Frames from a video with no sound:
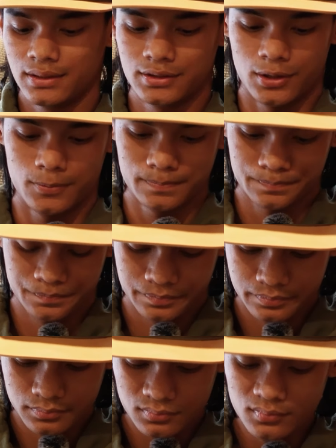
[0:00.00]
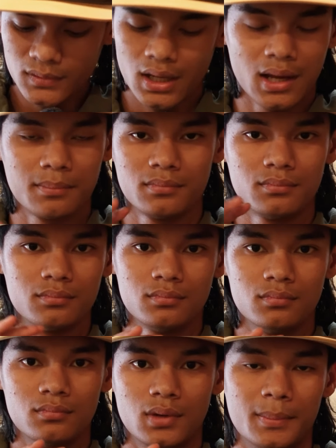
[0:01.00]
So I'm
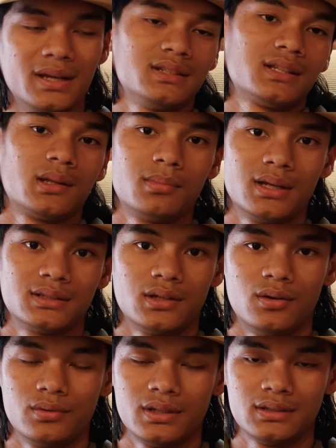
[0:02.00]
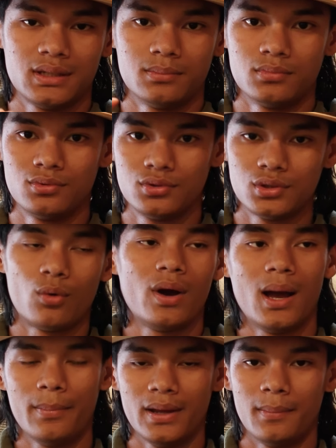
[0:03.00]
amazingly blessed to own this. I'm so
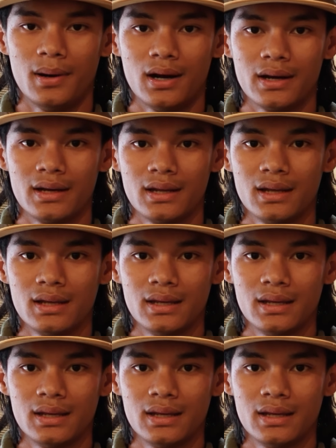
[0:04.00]
happy I bought it.